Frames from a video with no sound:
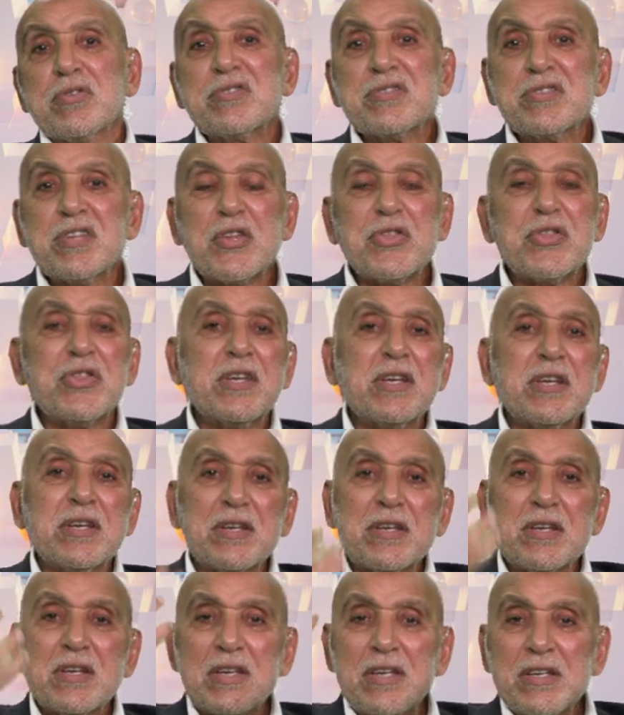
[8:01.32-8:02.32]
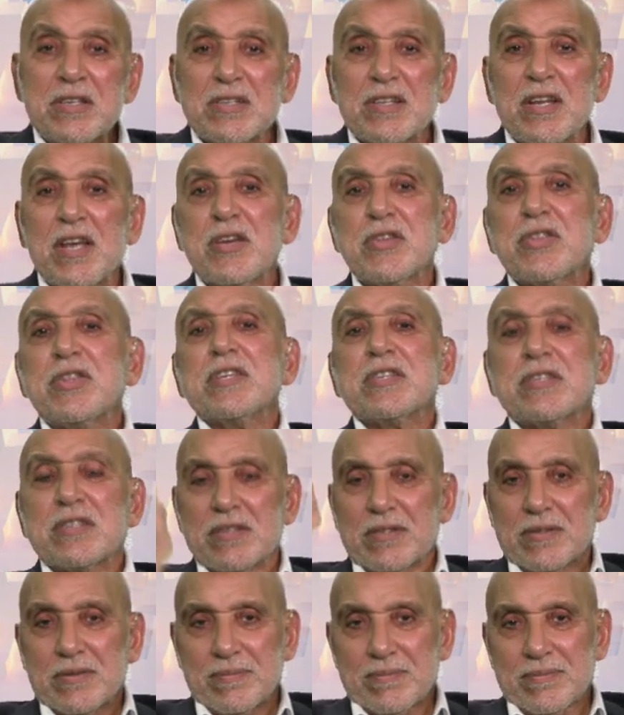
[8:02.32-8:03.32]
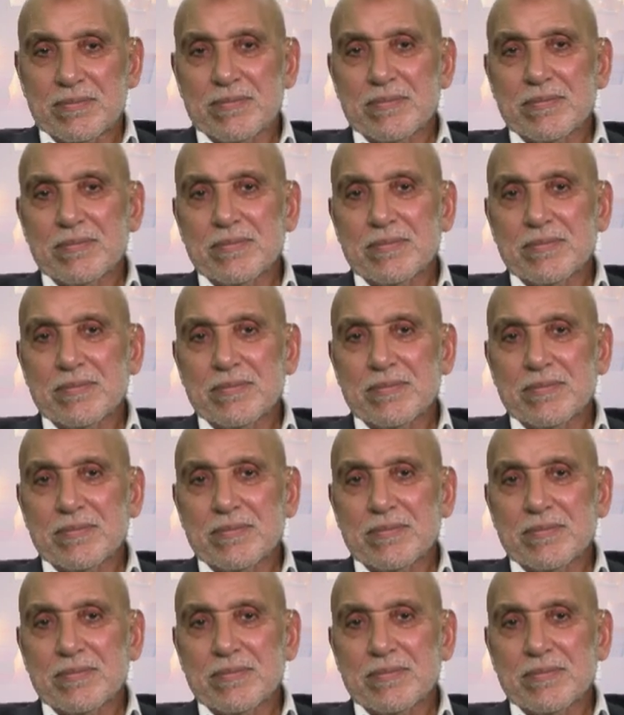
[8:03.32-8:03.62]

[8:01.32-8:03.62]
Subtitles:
Because nothing is like this.